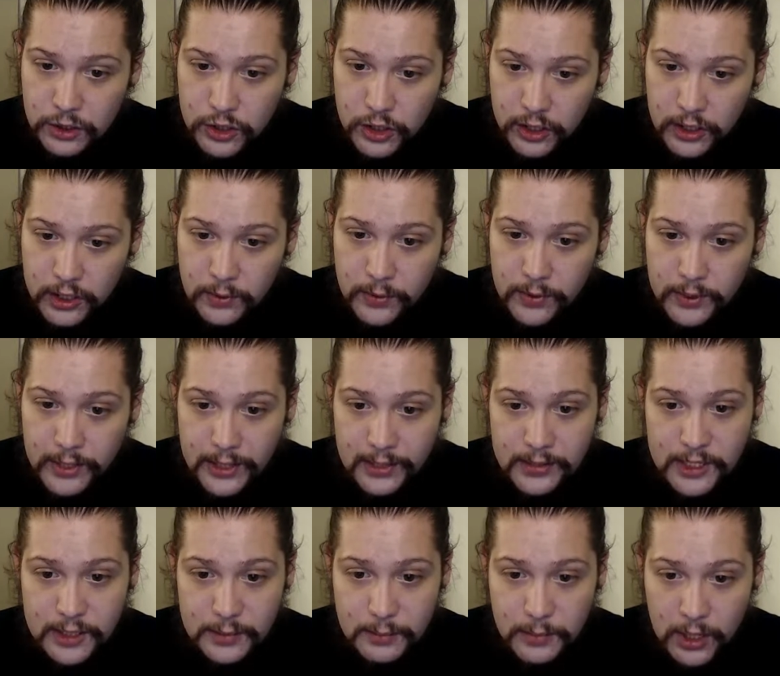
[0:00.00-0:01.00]
journey without
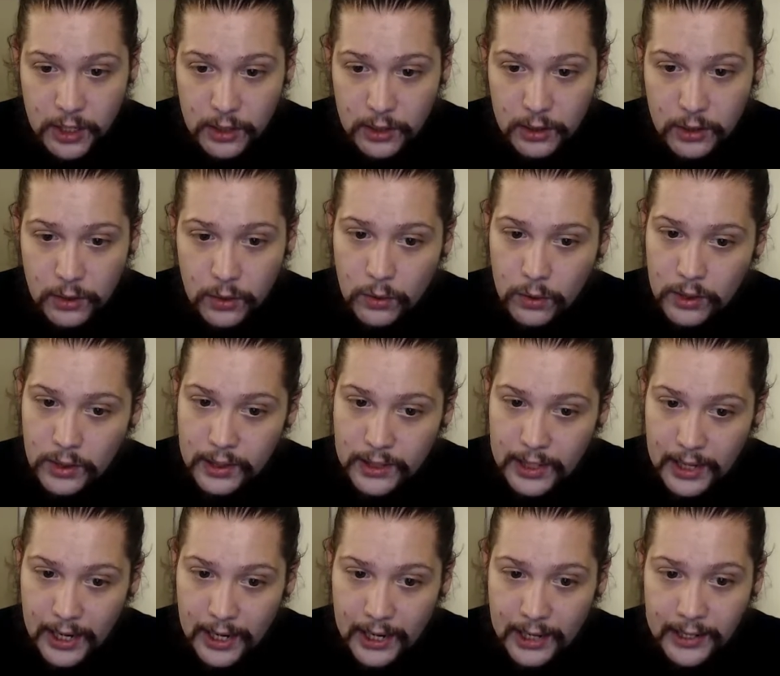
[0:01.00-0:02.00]
a smuggler or a
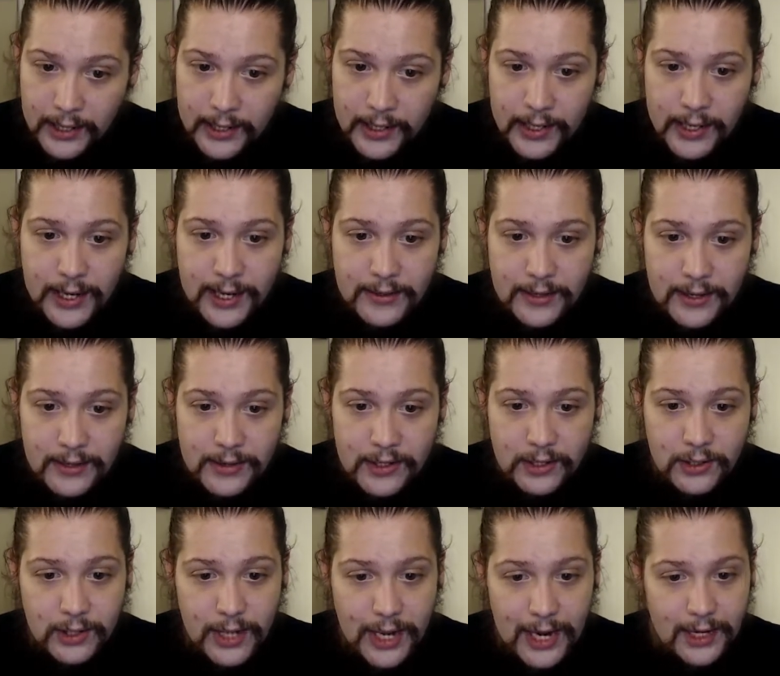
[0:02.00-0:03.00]
guide, and that
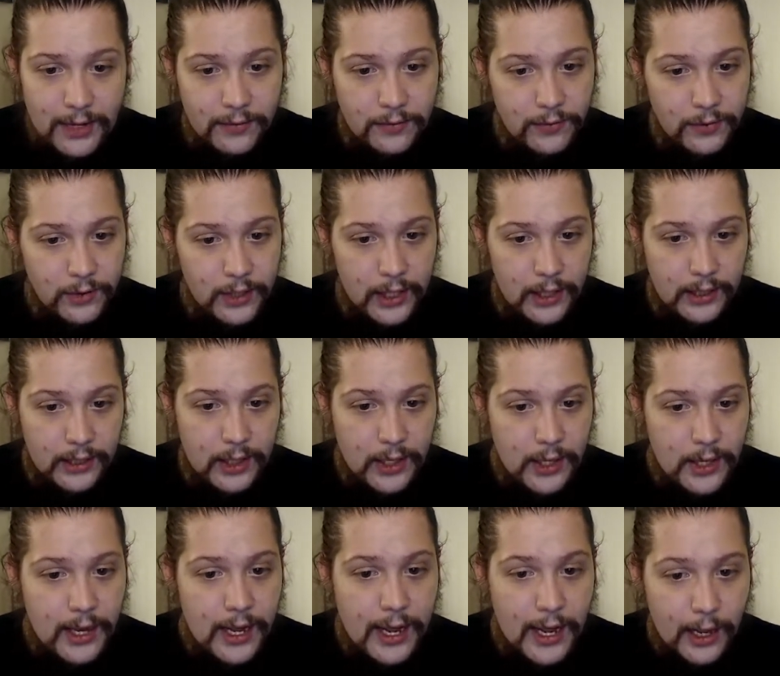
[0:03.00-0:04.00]
their luck
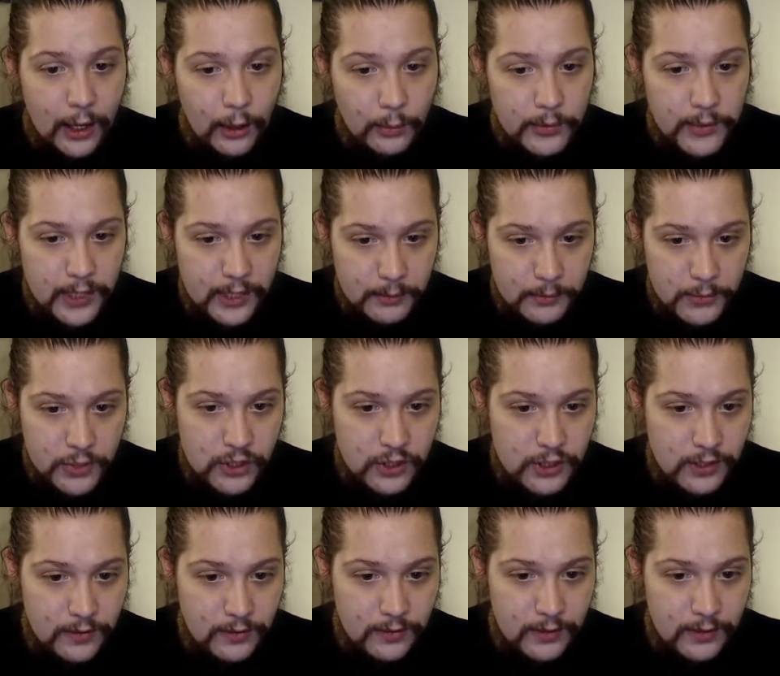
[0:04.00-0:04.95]
helped them to